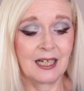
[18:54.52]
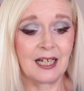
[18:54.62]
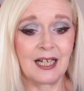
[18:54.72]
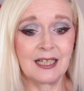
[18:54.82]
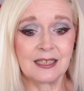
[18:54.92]

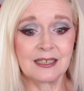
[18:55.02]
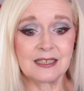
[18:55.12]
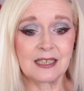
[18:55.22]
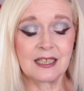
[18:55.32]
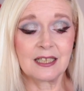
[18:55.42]

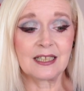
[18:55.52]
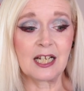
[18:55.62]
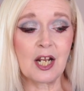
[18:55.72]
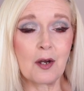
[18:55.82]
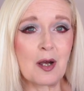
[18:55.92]
and they
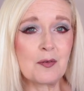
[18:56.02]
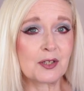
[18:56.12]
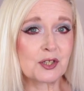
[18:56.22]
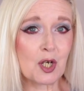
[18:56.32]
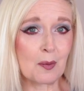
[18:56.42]
go over
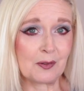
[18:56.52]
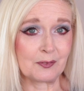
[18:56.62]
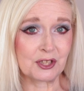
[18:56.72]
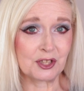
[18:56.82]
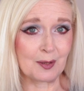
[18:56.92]
the top of
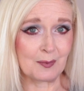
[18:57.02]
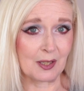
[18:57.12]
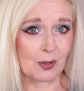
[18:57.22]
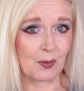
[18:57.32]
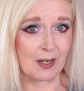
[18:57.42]
a shimmer
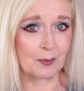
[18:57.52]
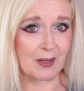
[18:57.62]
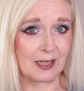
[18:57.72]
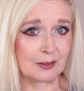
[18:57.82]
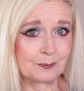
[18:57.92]
quite
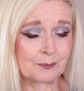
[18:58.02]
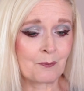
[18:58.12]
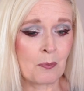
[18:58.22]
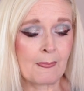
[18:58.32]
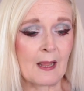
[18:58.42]
well.
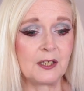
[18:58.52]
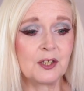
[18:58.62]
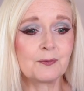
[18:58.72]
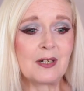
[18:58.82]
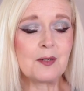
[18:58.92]
And you
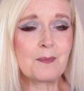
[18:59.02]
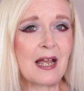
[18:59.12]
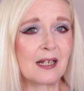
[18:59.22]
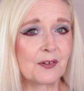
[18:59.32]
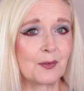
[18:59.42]
can really
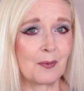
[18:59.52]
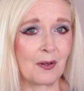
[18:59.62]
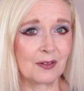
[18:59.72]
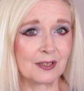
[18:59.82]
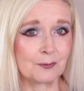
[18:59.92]
pack them
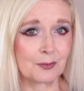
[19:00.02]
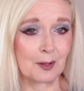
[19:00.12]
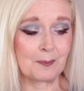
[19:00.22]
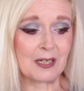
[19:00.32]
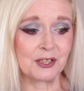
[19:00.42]
on for
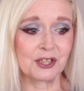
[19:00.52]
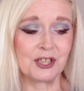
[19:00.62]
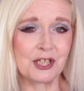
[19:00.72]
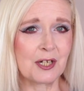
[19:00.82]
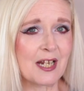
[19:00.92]
a punch and
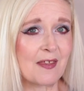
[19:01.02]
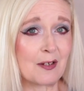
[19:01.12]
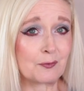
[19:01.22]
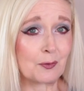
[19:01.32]
you don't get that